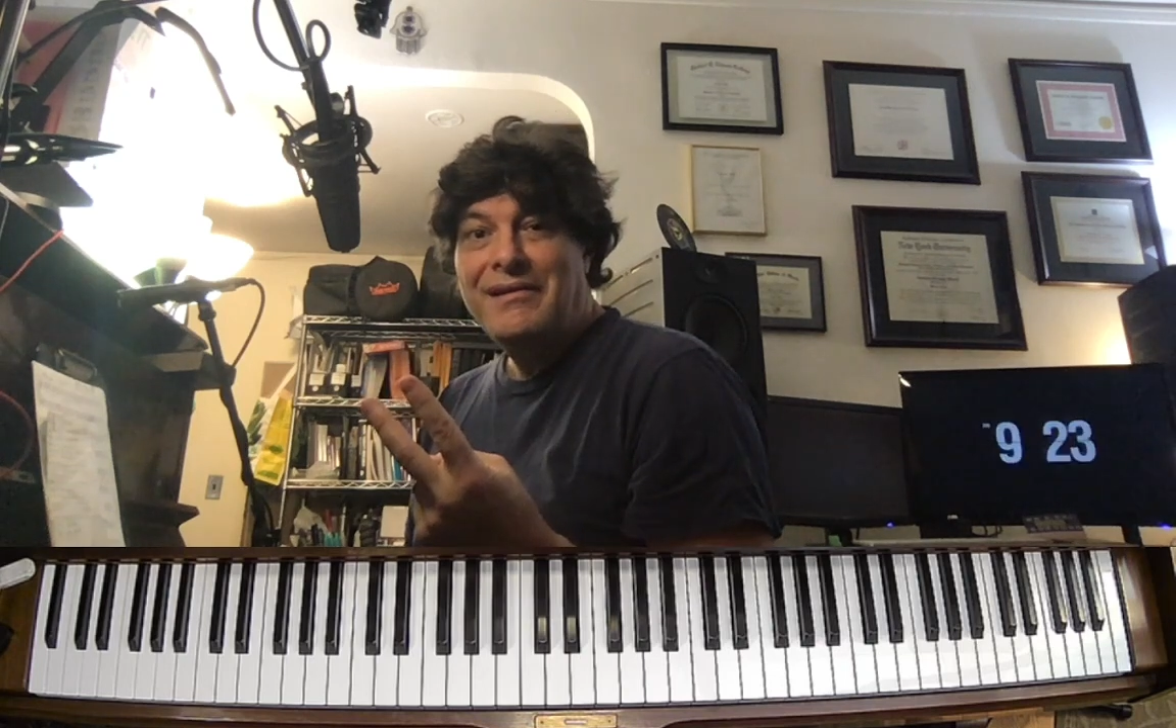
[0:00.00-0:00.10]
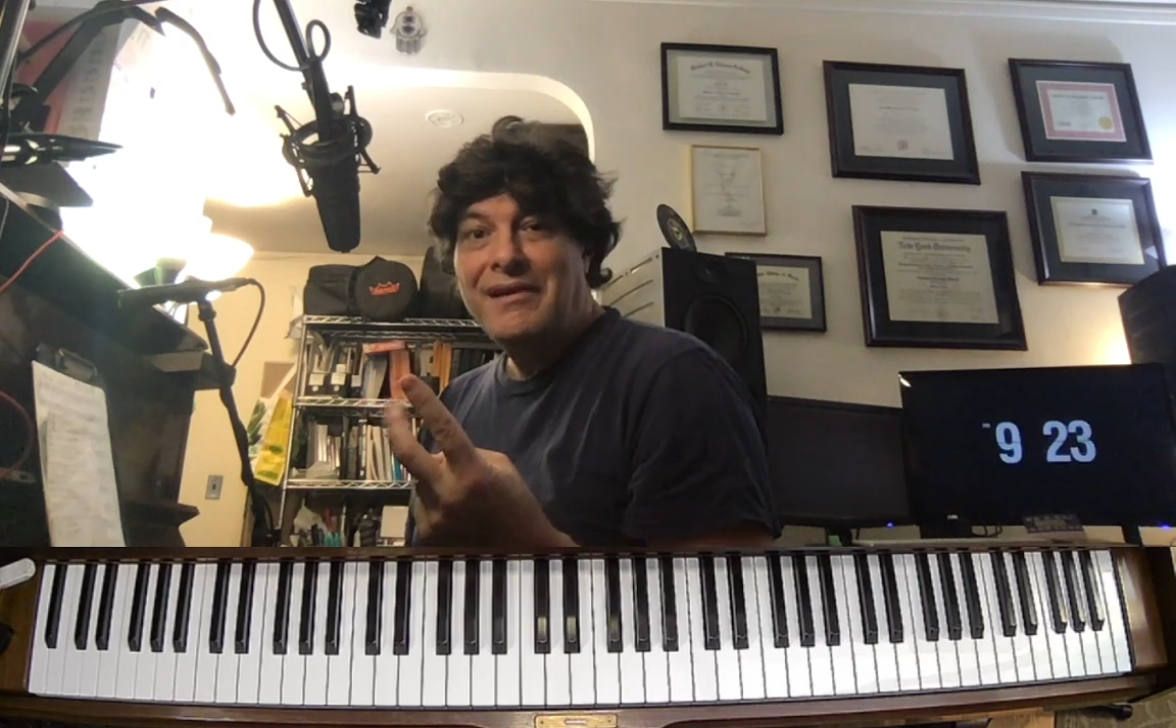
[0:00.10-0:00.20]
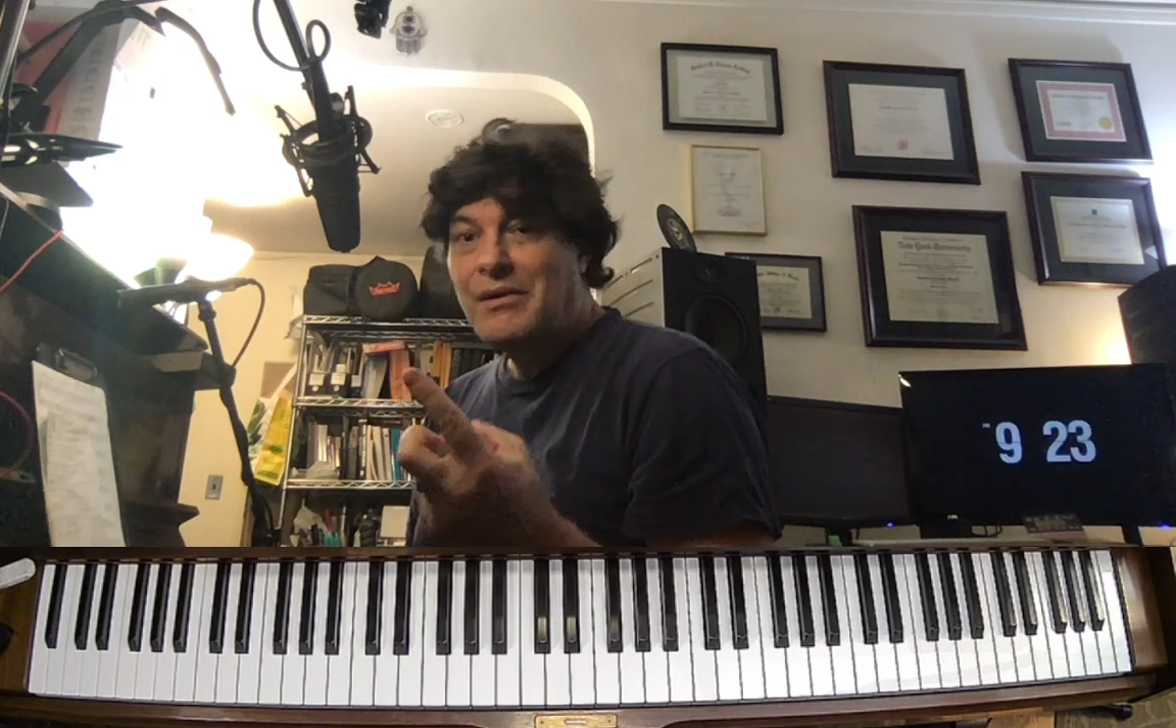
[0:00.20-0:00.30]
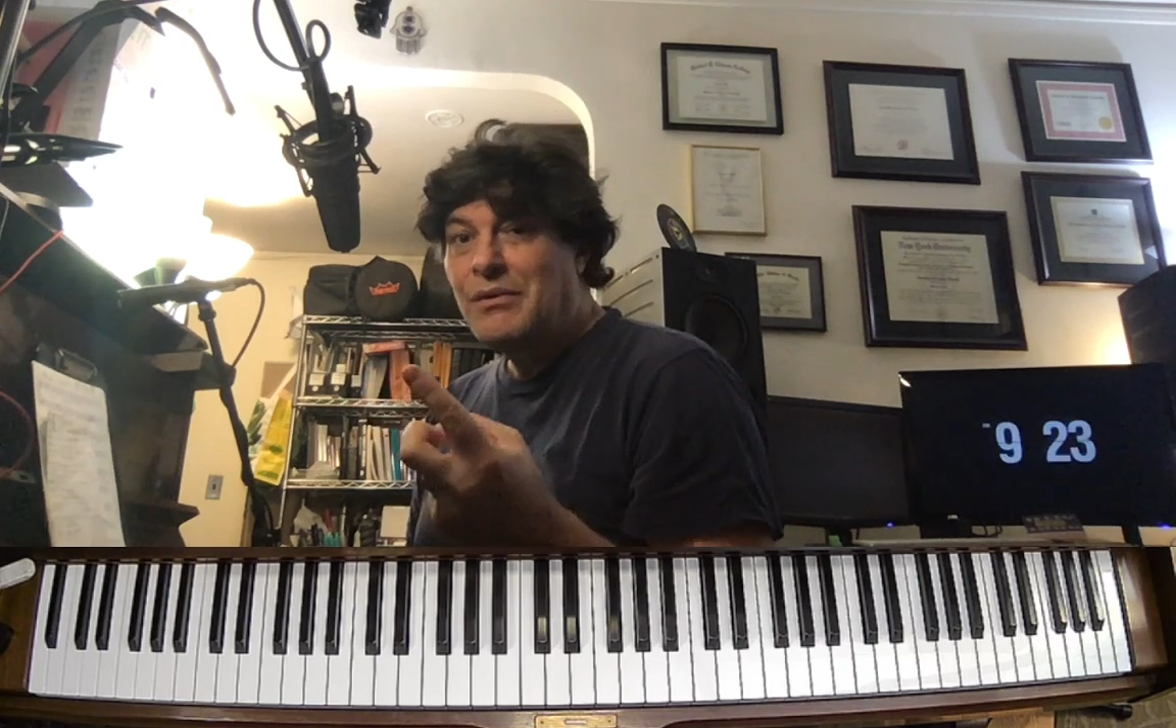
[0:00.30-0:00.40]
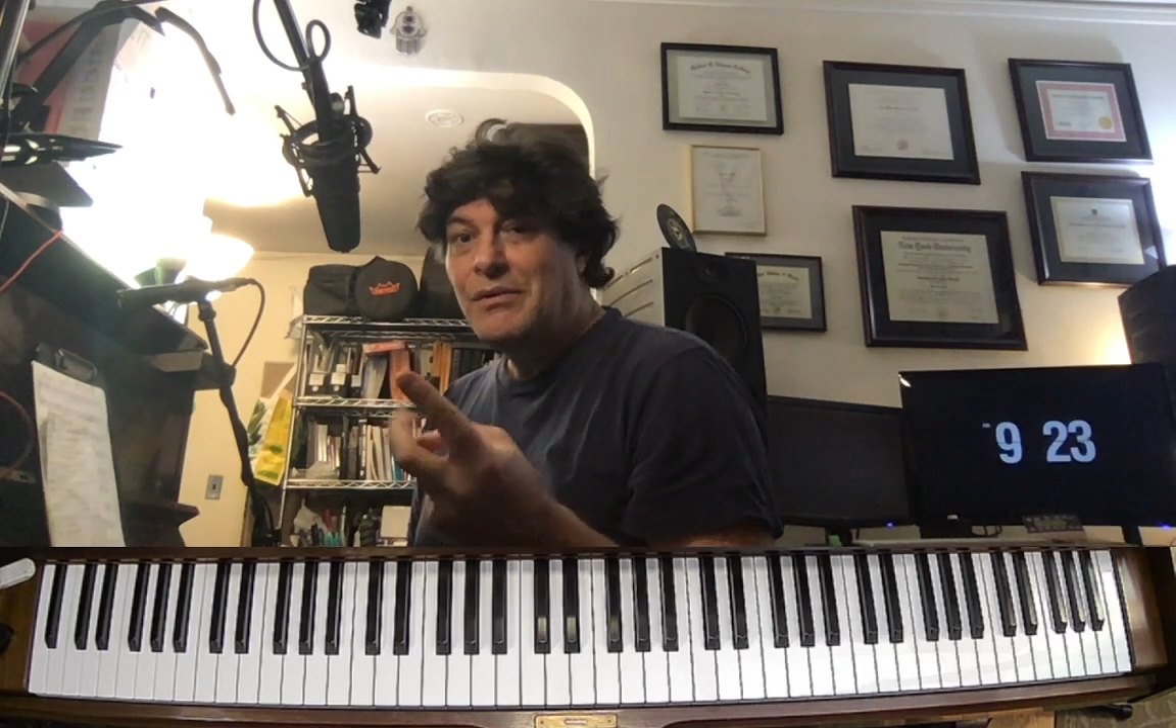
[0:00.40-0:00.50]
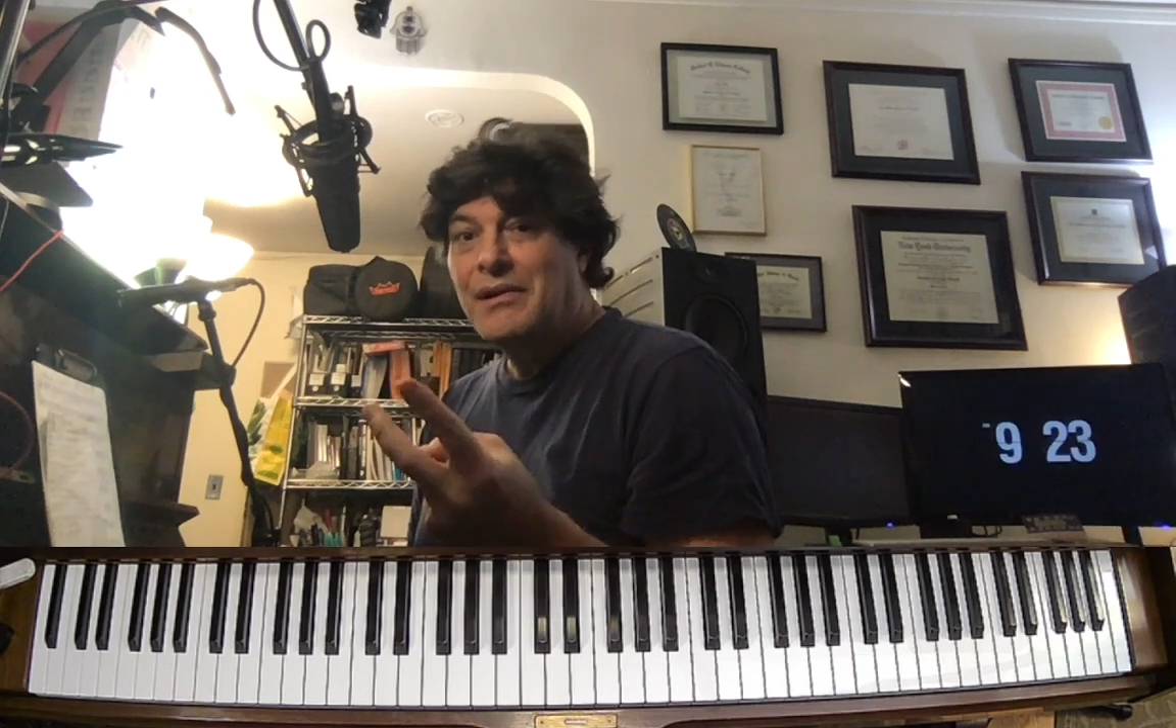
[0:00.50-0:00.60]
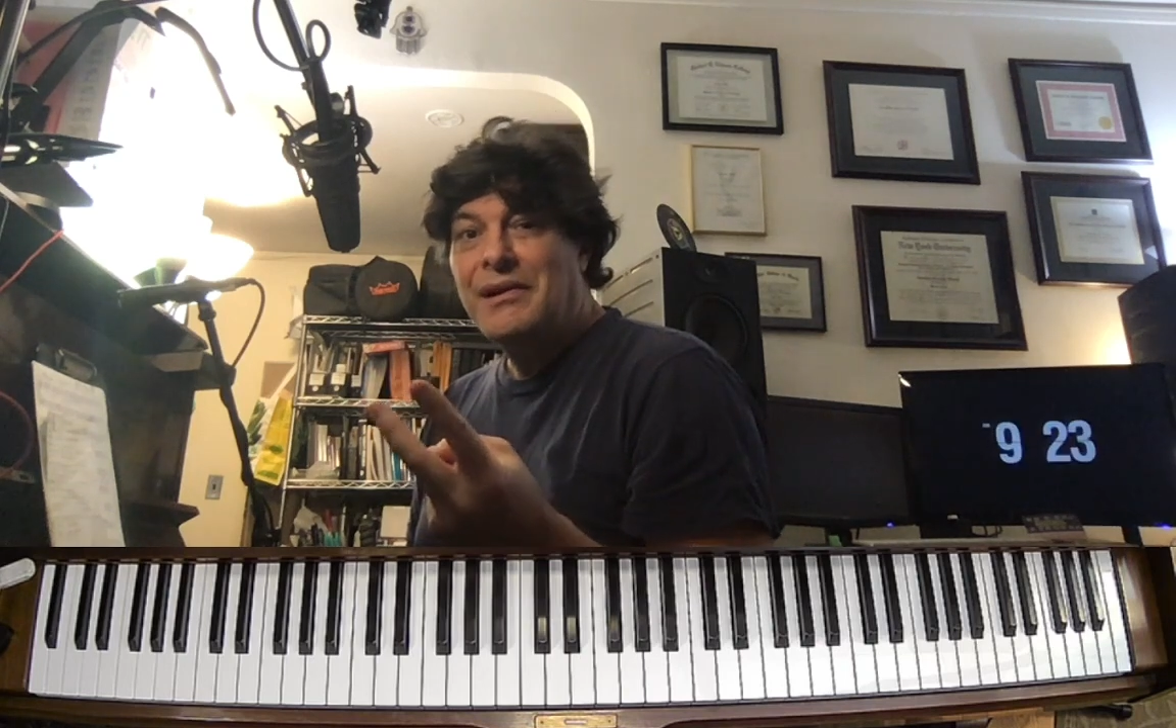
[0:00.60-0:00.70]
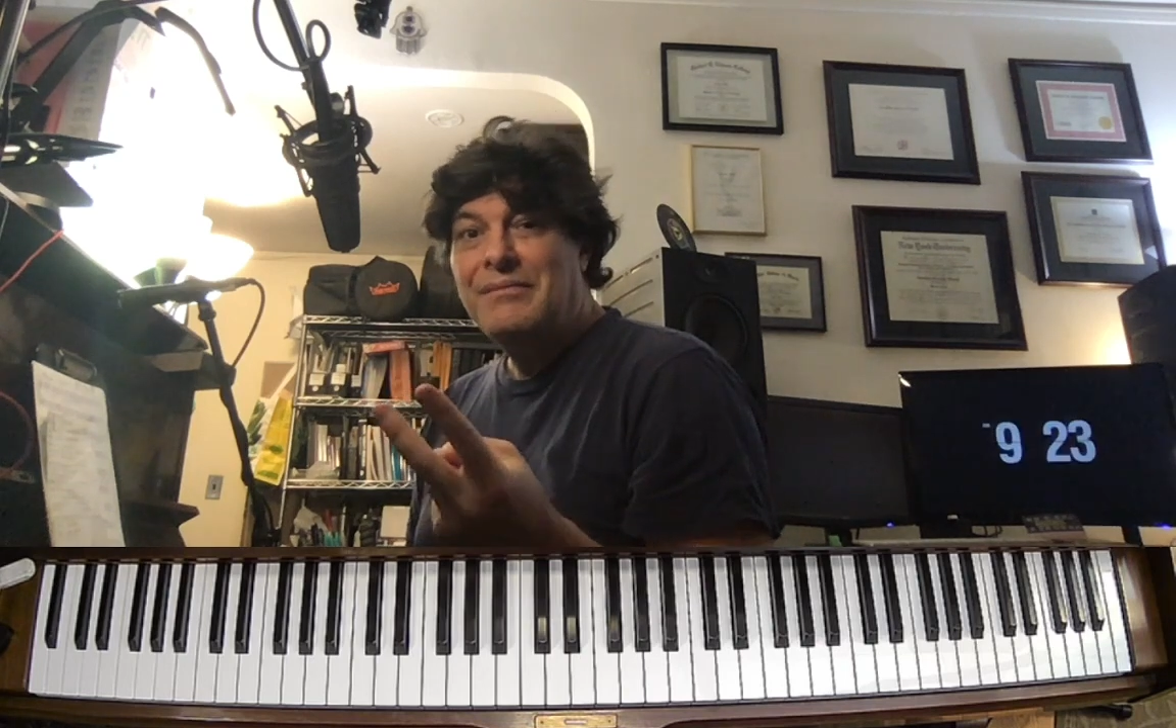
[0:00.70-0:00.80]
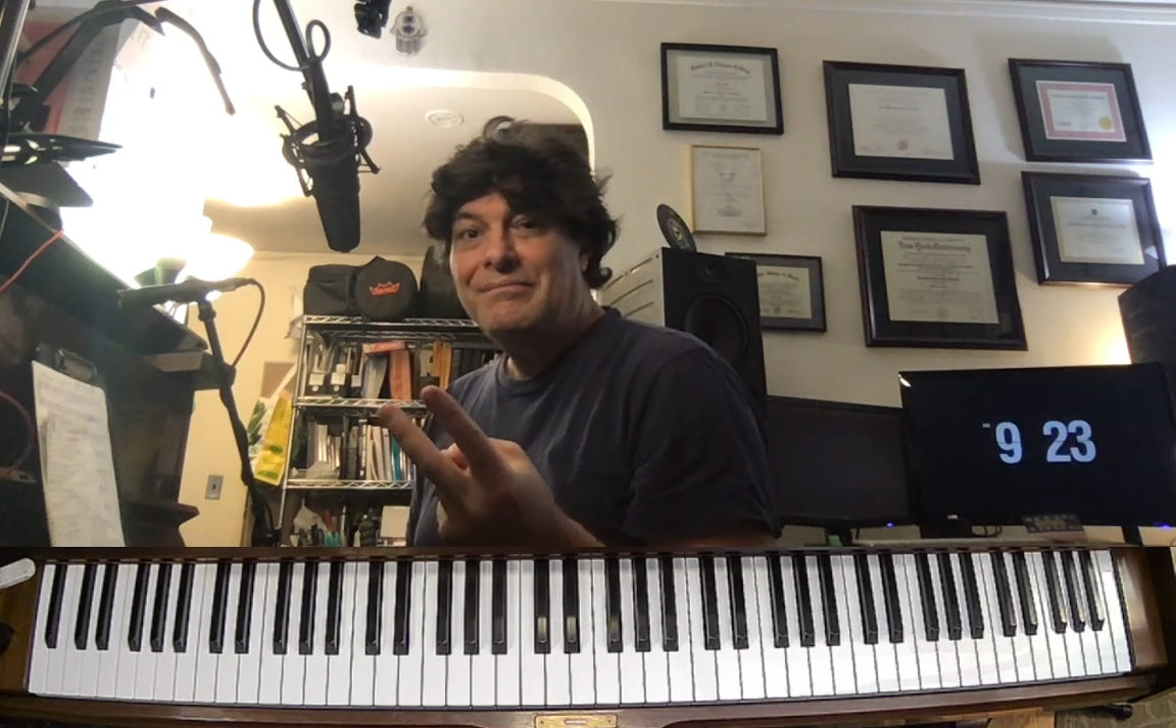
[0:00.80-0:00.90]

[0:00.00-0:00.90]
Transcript: a chord.